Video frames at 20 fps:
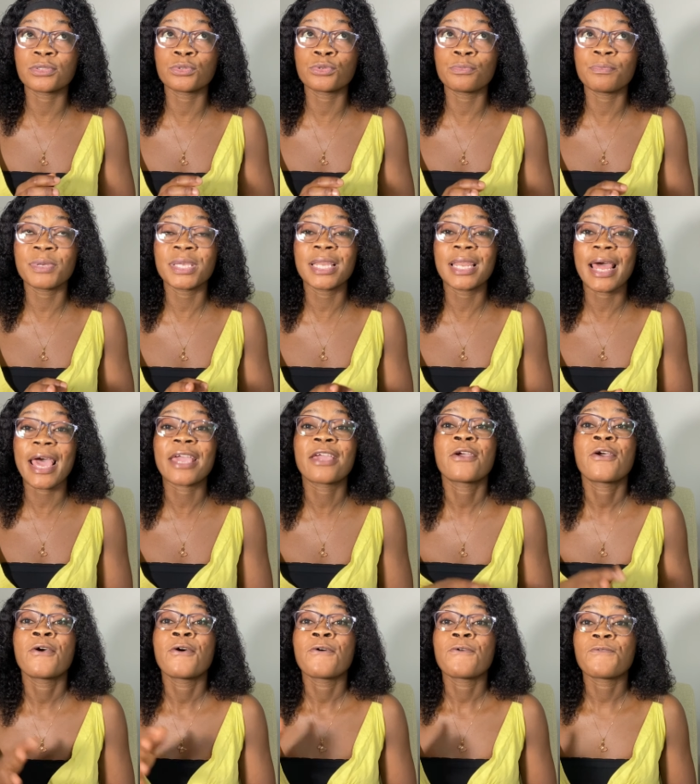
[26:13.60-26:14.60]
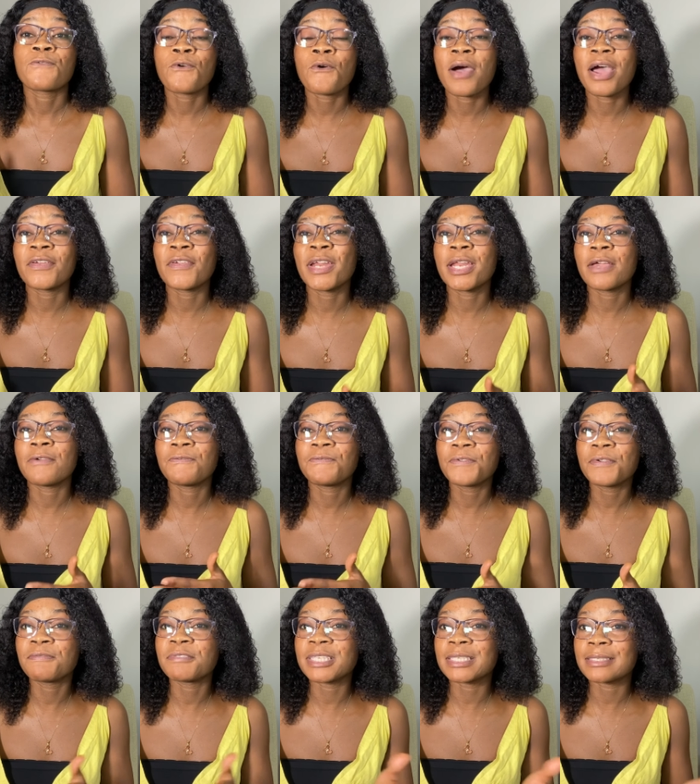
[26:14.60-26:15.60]
to be like
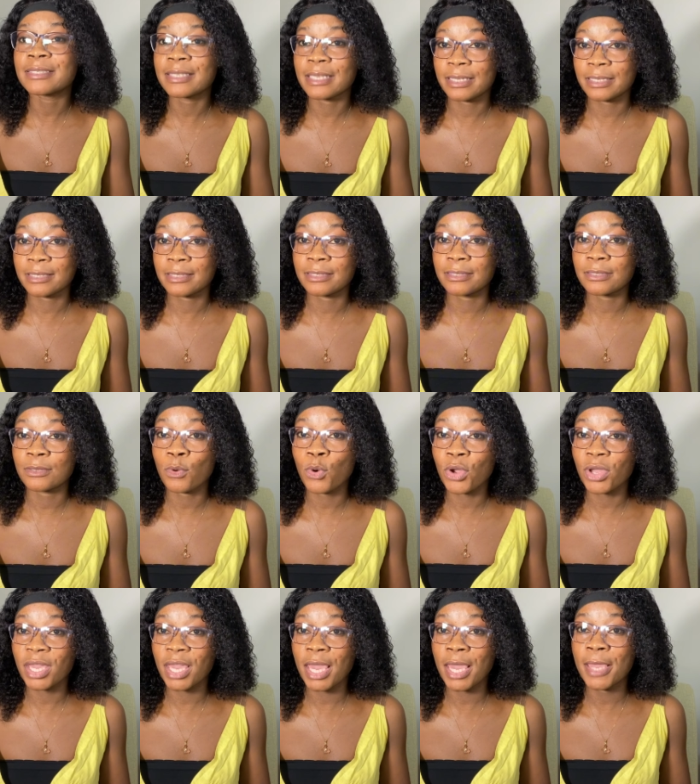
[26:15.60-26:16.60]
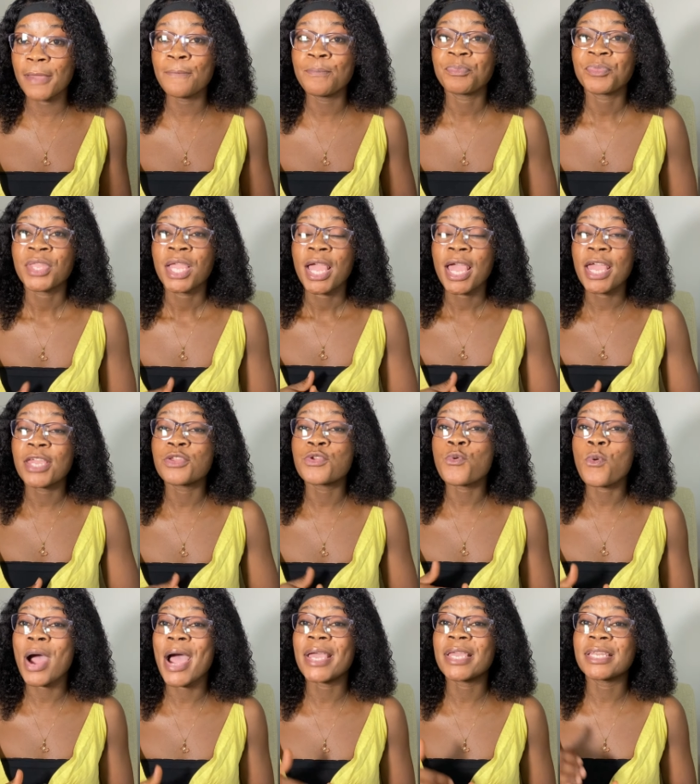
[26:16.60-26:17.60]
456, okay? And
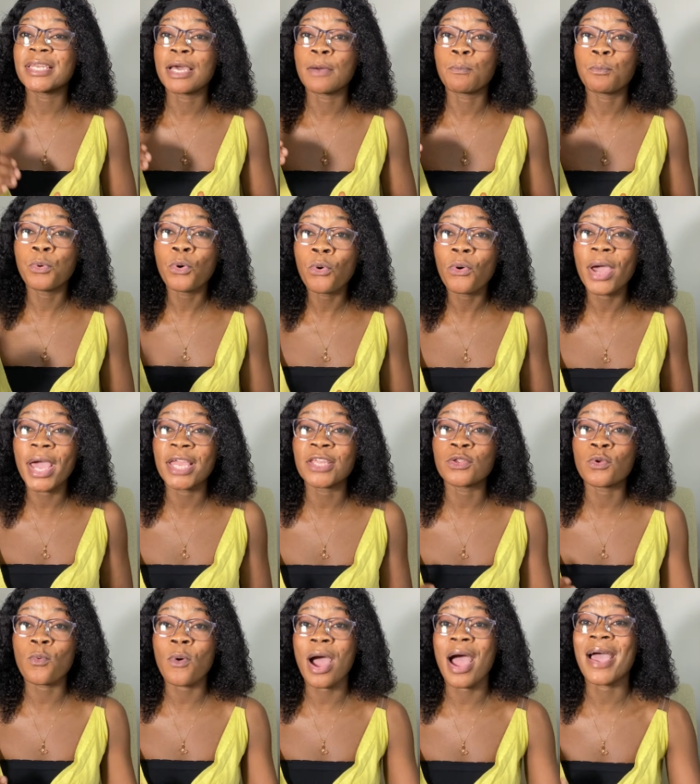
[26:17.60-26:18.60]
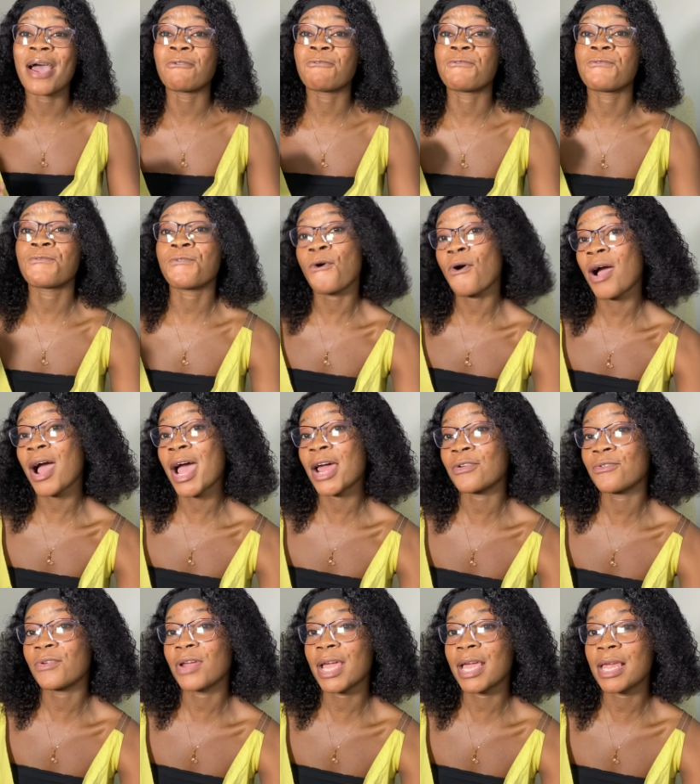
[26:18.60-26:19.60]
you are in the pool and you are
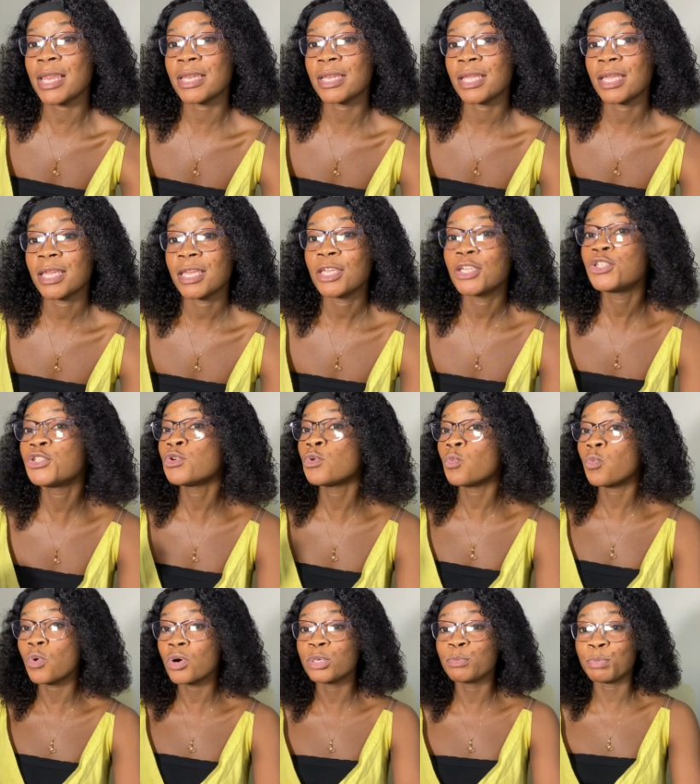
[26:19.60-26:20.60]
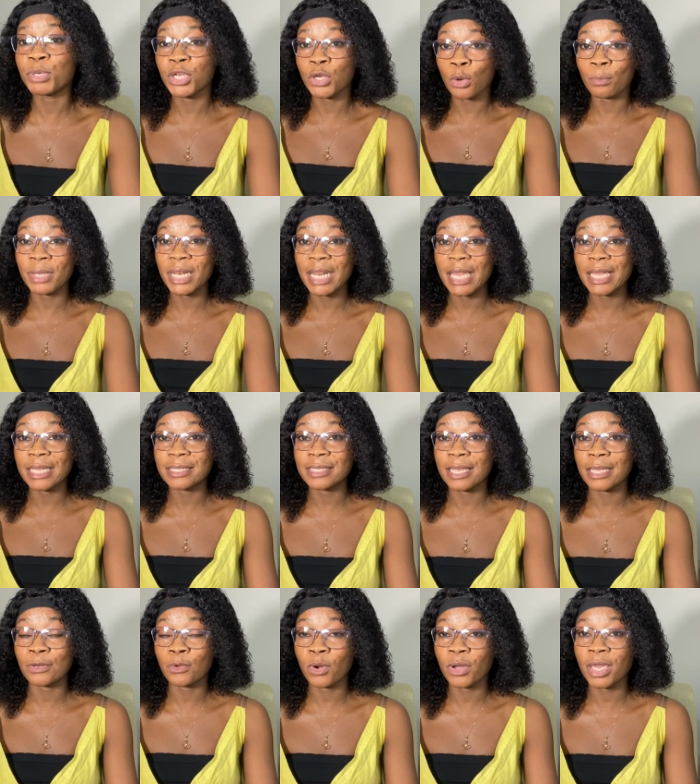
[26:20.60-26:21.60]
400, you won't be
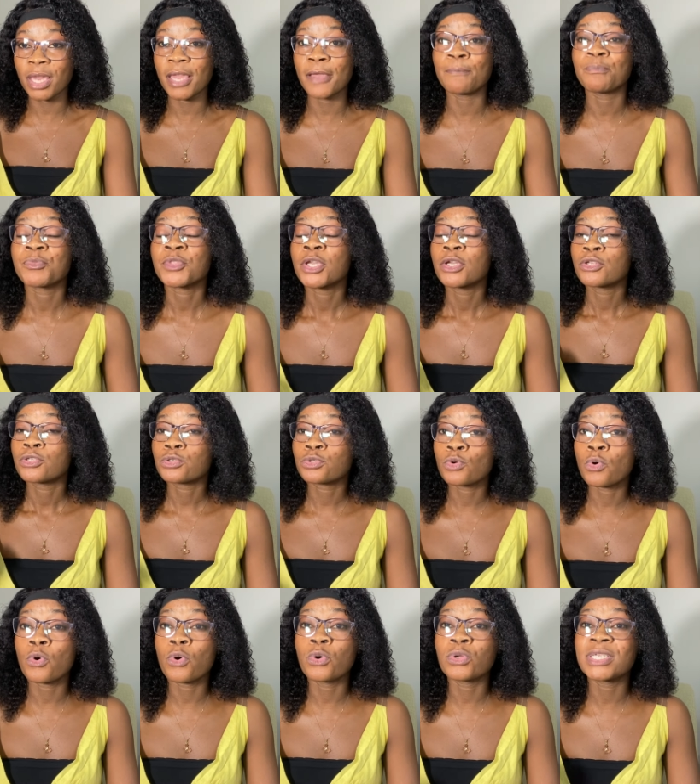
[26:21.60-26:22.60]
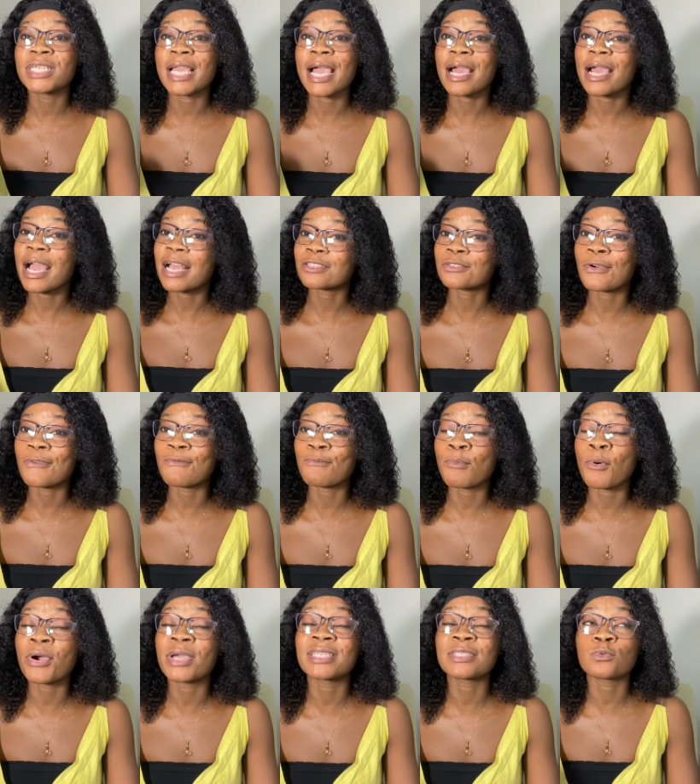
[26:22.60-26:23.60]
nominated, okay? So their cutoff
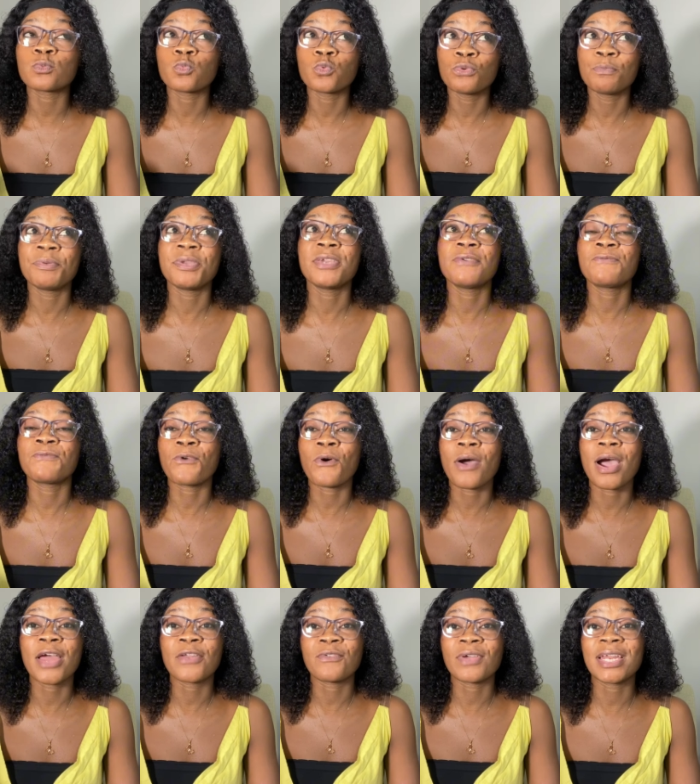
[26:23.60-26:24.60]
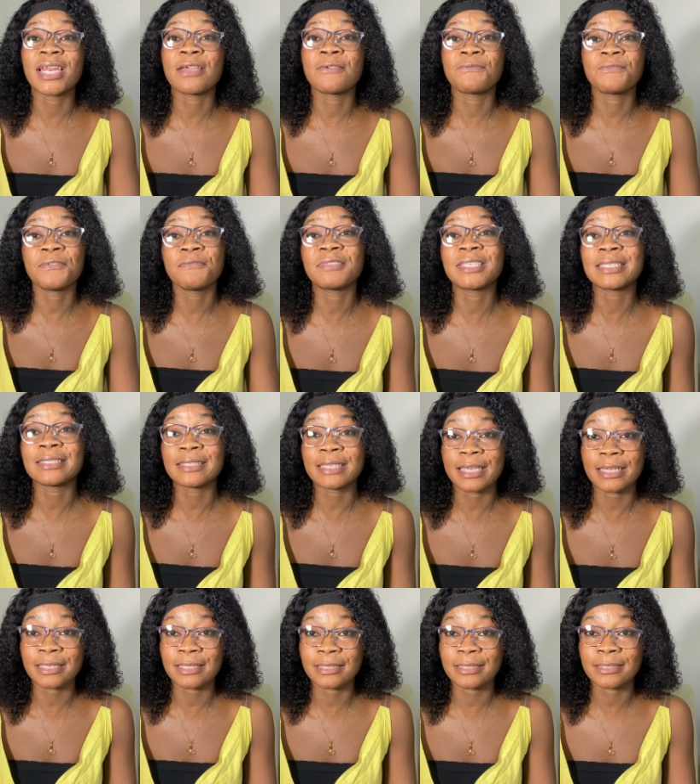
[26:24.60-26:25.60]
points will be
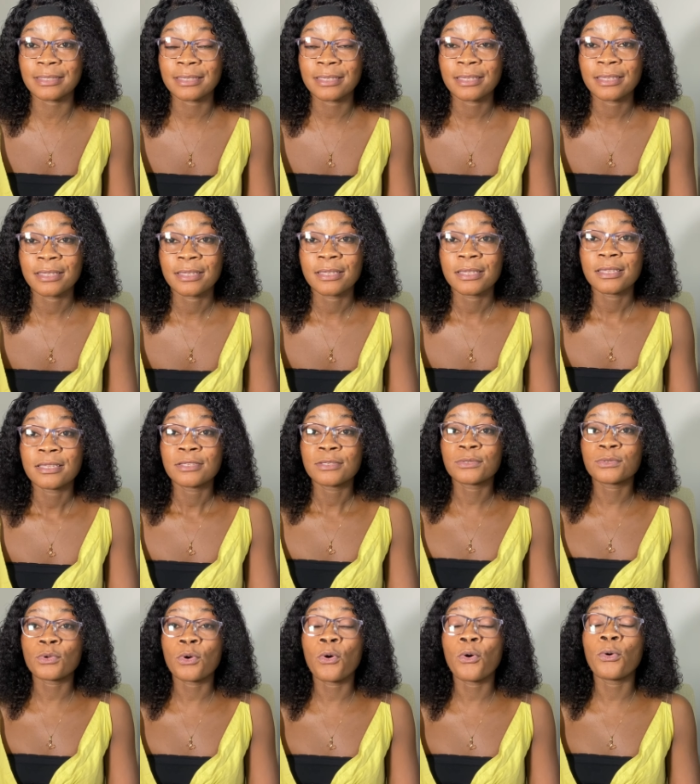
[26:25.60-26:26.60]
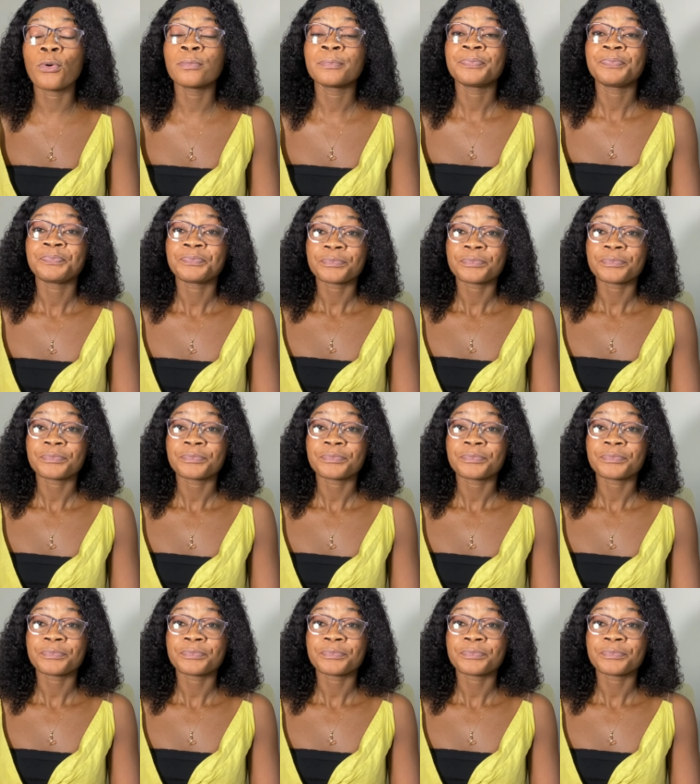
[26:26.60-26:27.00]
456. So